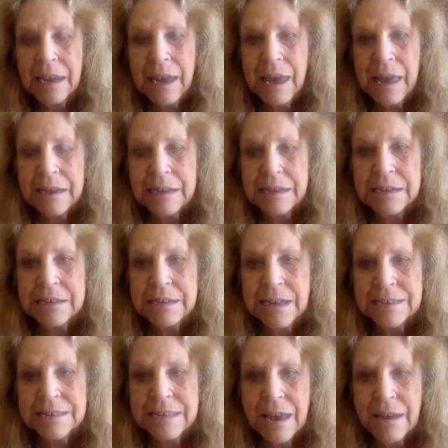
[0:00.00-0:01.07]
And he
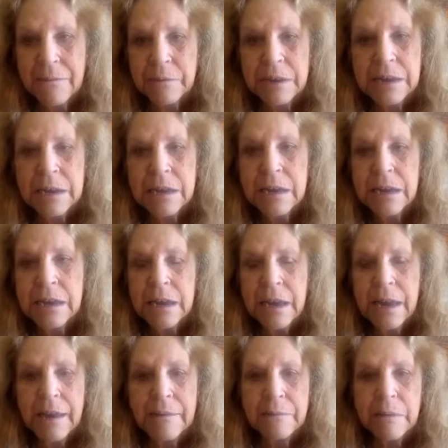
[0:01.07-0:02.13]
does every
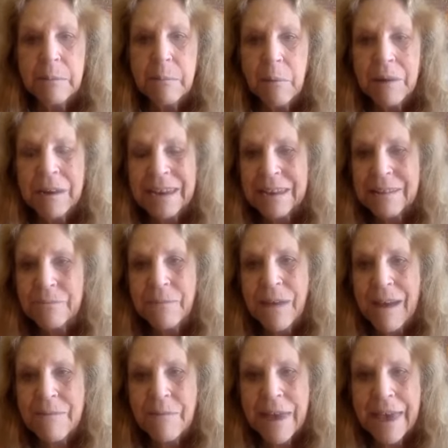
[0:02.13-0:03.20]
morning at
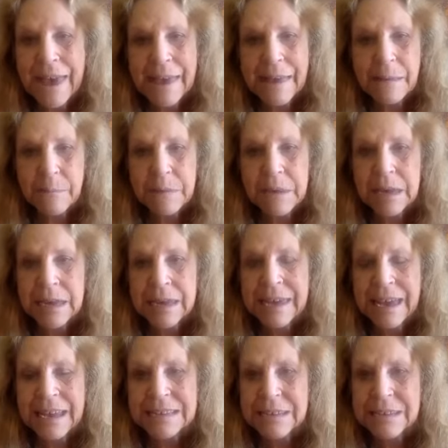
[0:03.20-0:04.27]
5 a.m., he
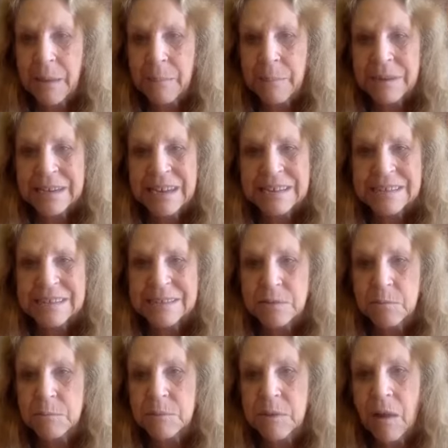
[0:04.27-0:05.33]
gets up and does a
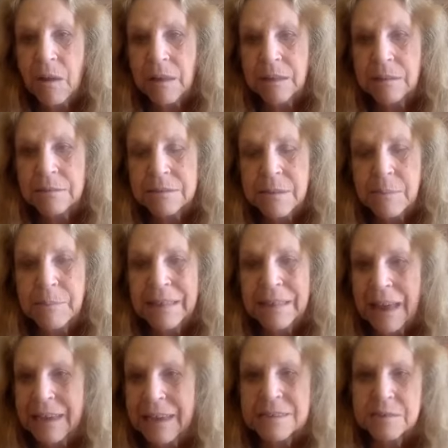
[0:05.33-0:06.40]
Zoom call, something
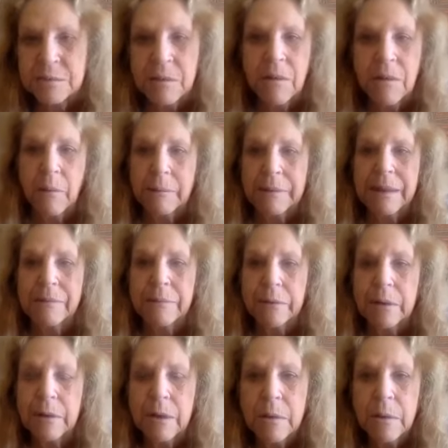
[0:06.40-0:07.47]
like a Zoom call,
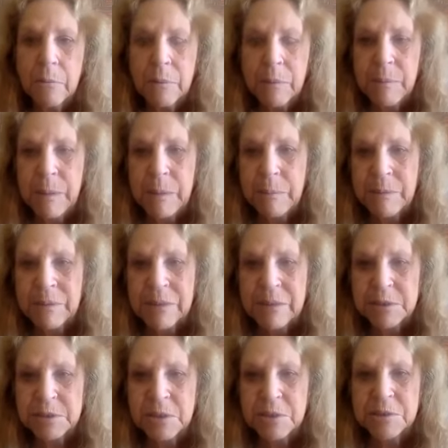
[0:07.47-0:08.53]
whatever, with people in the
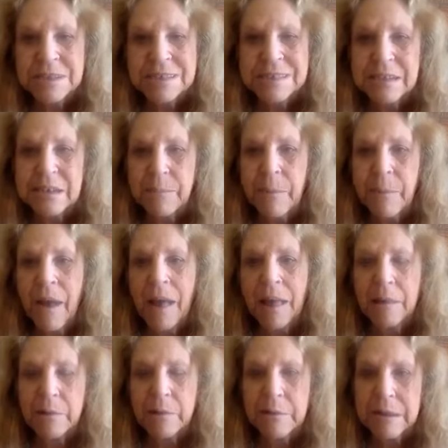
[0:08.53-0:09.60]
churches in Nepal
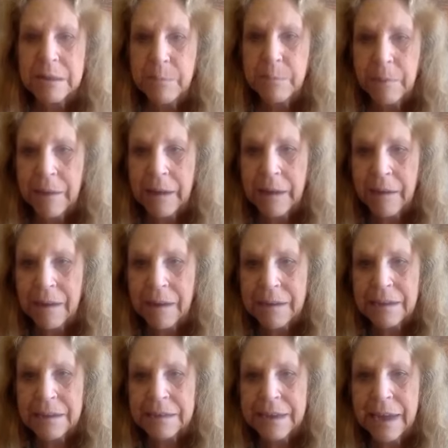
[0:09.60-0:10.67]
who need prayer and
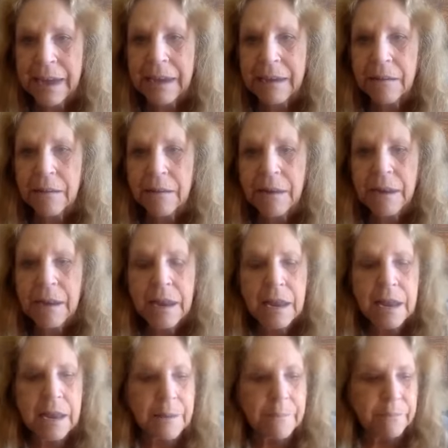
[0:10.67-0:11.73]
need care.
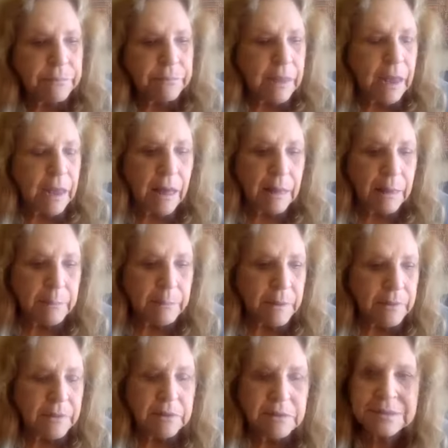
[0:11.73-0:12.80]

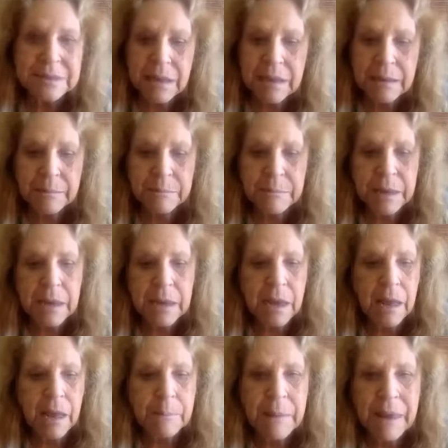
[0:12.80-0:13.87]
There's
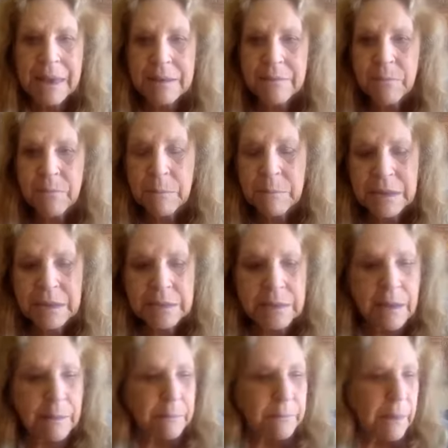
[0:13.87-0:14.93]
a man a
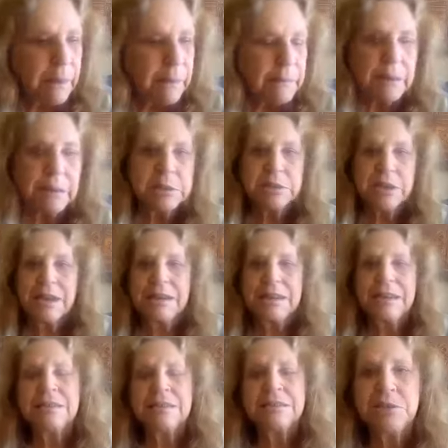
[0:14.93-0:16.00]

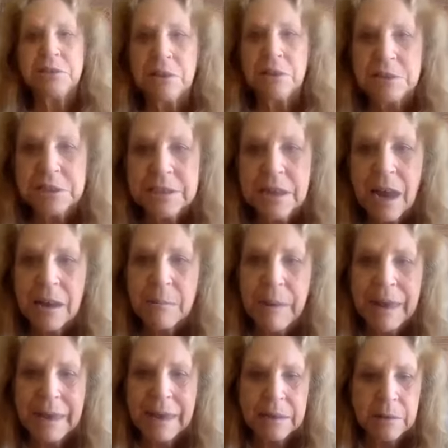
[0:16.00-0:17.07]
Chinese church, a young
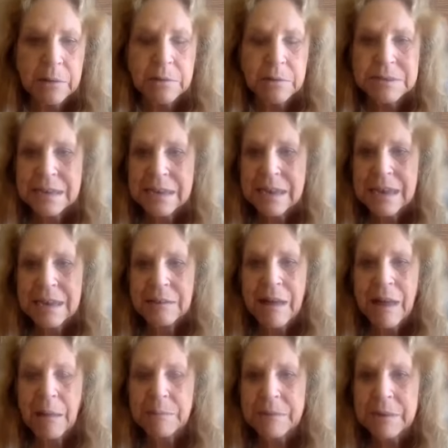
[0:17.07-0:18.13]
man who
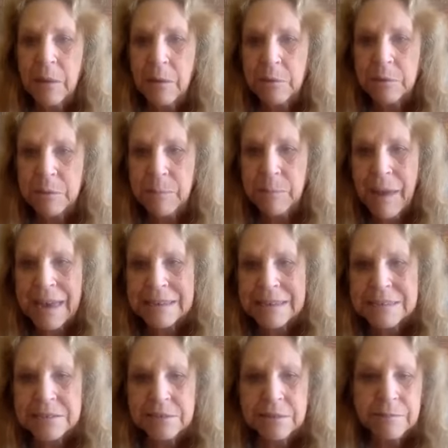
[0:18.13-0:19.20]
helped an older
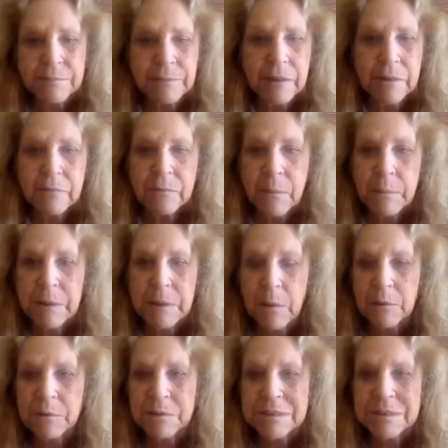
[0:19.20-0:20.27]
pastor from an
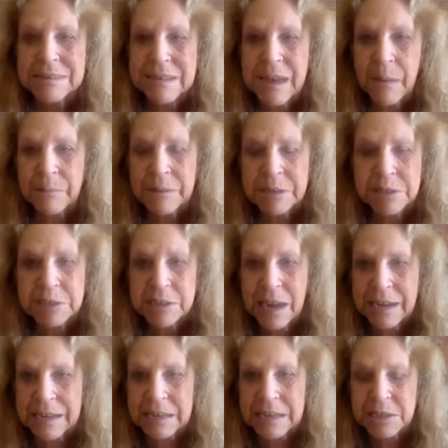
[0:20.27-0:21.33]
older established
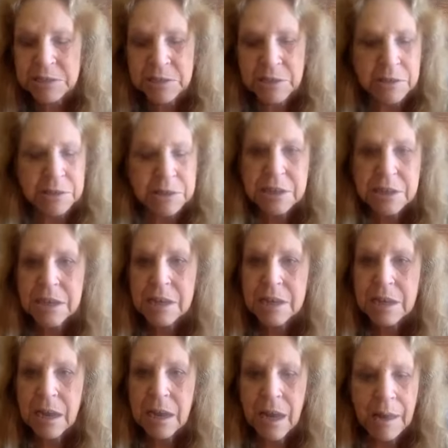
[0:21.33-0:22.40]
Chinese church
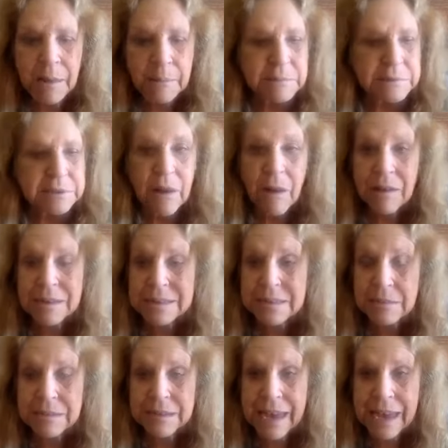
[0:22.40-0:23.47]

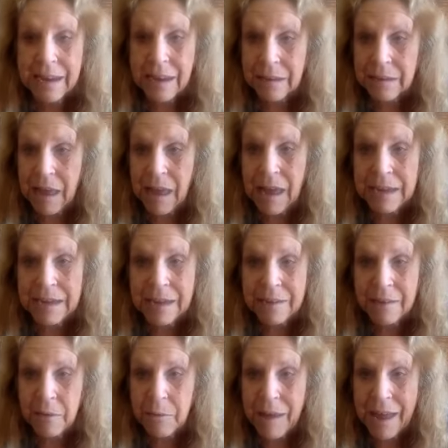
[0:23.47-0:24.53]
to get online and
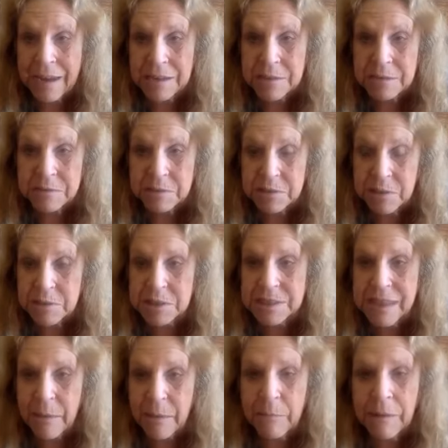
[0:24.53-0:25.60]
know how to do church
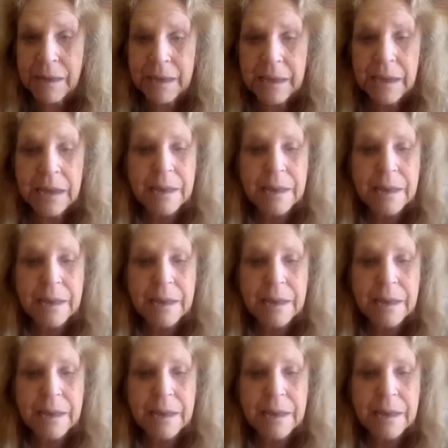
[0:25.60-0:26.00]
that way.